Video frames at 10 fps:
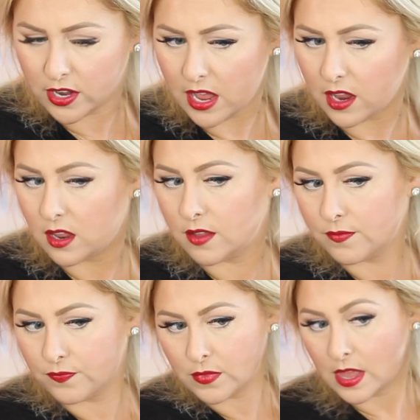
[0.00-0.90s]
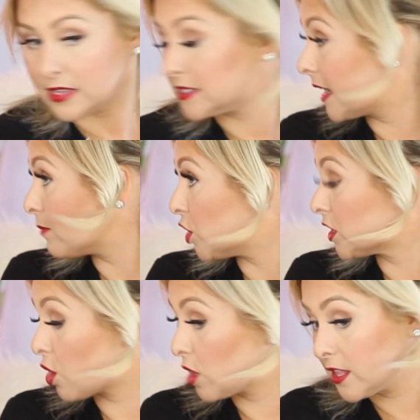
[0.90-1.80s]
day. See, I'm
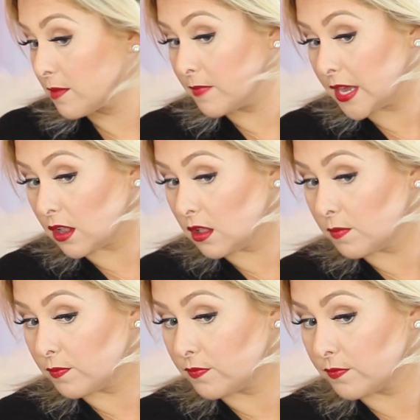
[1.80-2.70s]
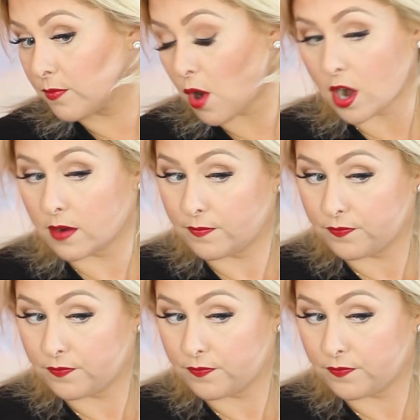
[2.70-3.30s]
just curling the middle part.